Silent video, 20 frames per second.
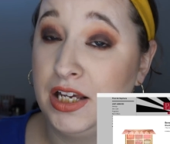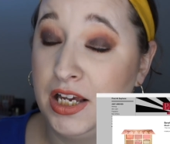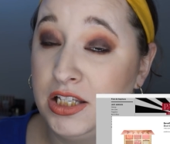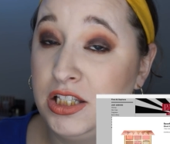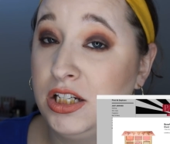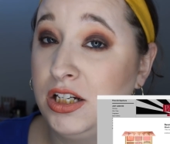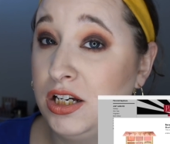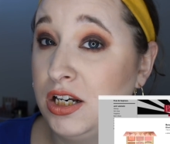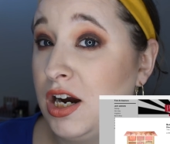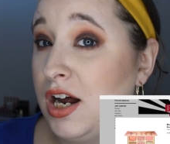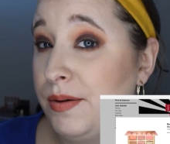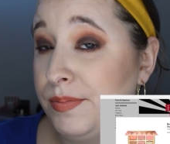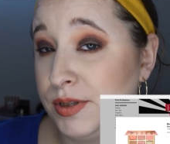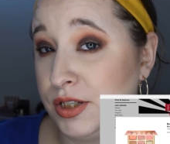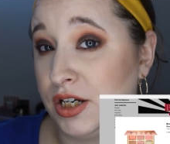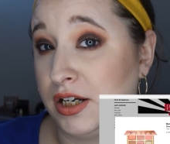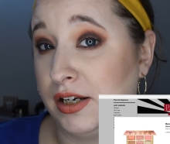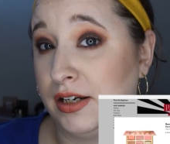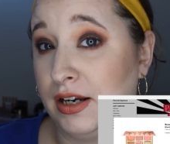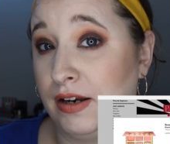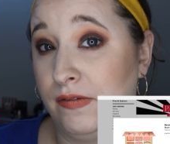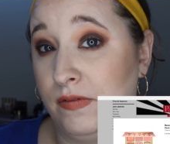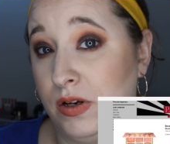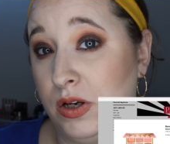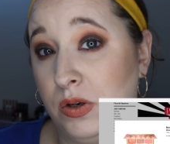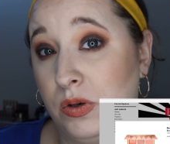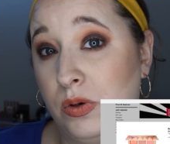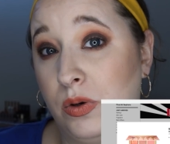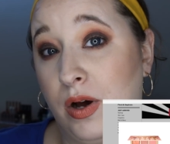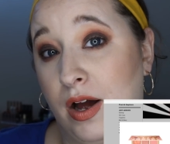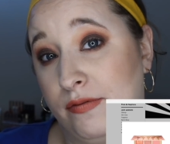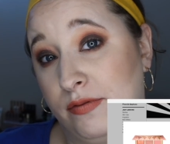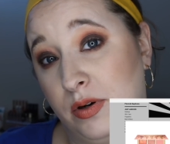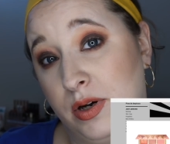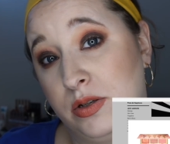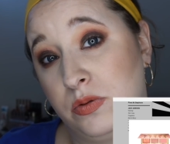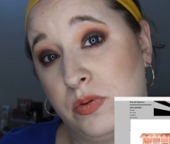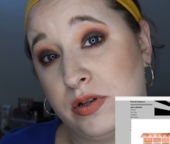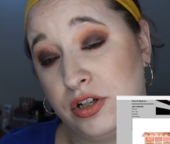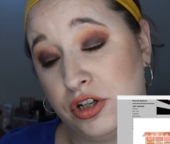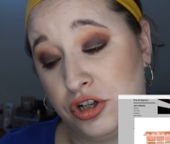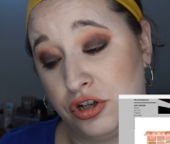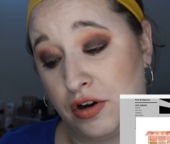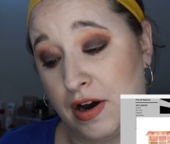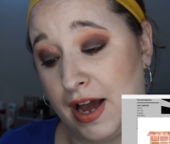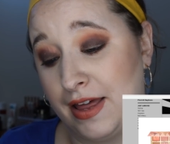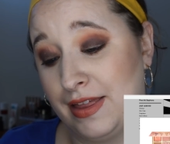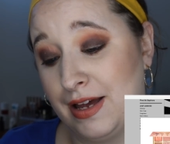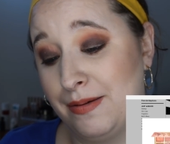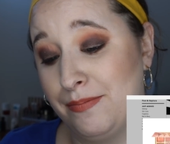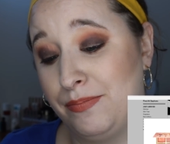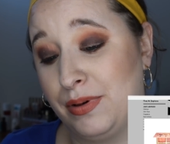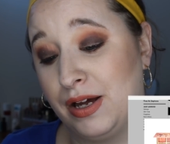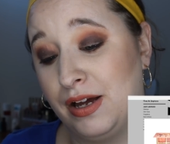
is a good option if you have always wanted to try them.